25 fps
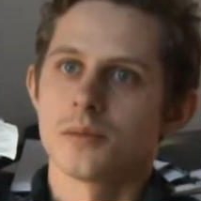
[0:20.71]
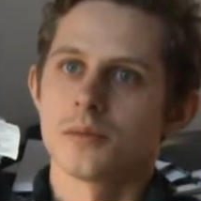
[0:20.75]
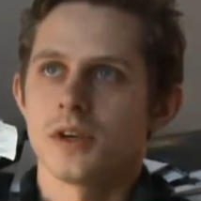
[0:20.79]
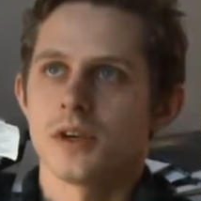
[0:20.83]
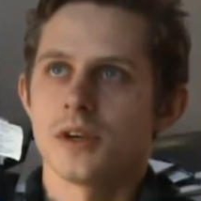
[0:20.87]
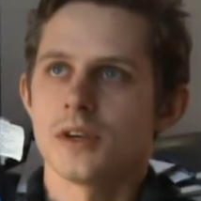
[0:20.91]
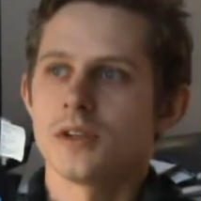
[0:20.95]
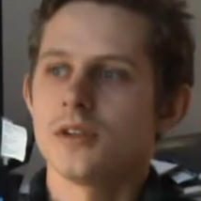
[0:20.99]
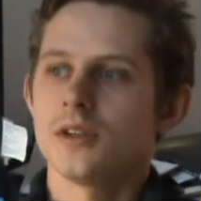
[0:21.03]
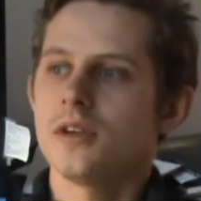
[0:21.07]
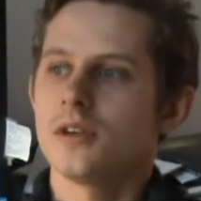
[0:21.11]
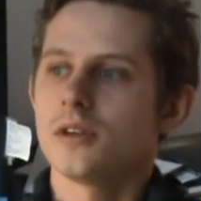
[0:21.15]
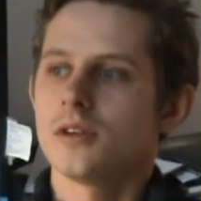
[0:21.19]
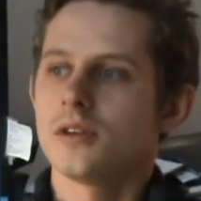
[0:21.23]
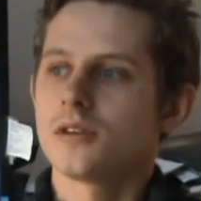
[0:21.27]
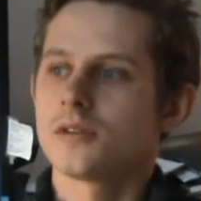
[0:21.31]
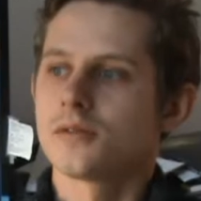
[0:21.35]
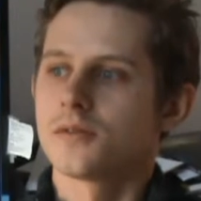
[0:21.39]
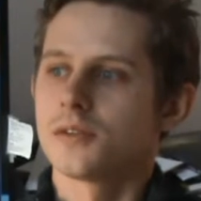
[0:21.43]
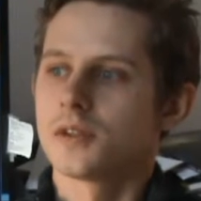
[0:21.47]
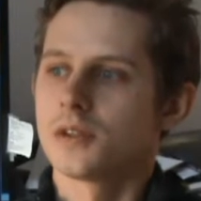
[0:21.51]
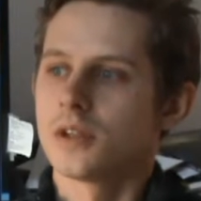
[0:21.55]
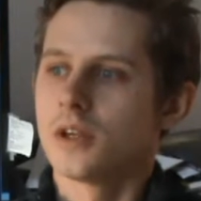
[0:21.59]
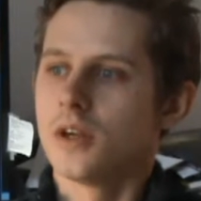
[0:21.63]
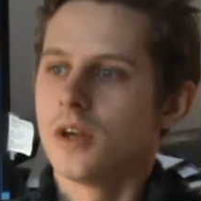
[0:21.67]
The idea
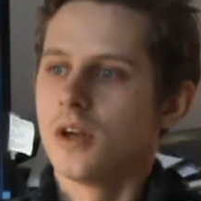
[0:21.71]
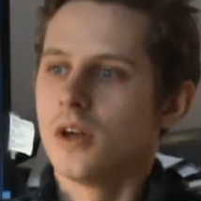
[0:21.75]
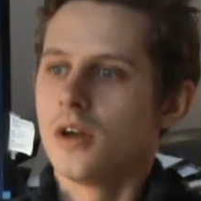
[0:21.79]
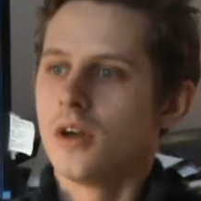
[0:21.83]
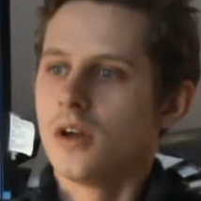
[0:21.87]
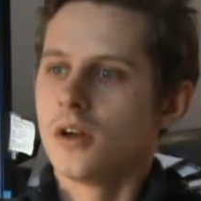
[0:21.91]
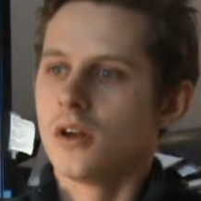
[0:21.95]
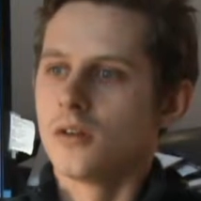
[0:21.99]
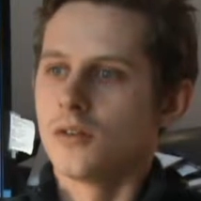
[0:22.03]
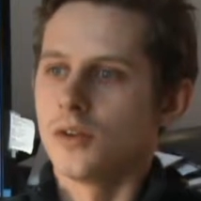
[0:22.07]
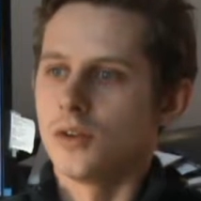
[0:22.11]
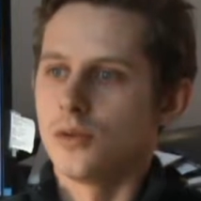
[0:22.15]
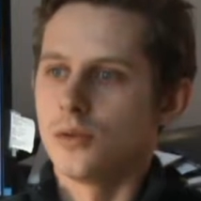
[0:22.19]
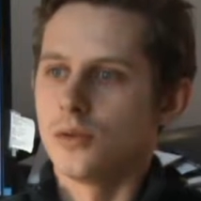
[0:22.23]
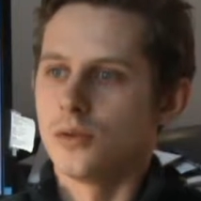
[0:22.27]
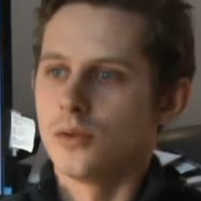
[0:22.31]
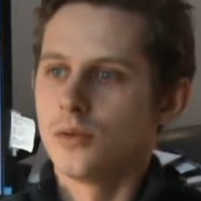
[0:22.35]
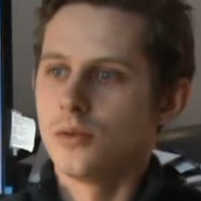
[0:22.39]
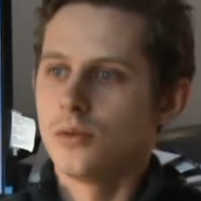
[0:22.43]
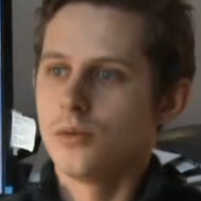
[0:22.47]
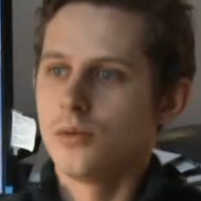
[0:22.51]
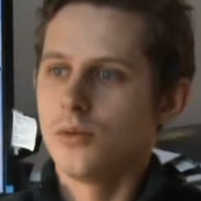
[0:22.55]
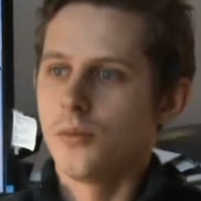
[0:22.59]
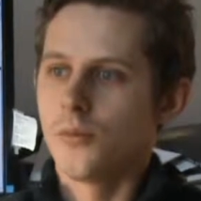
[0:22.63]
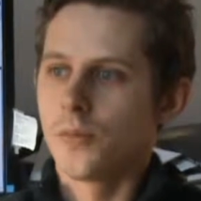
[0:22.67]
is that when you
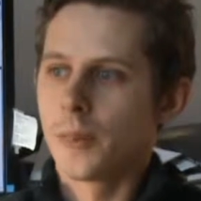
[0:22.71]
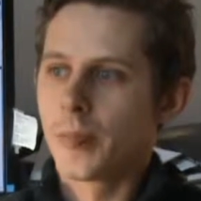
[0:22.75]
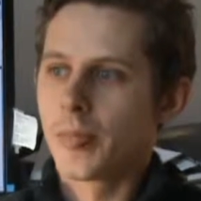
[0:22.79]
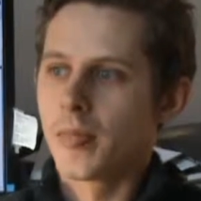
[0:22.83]
do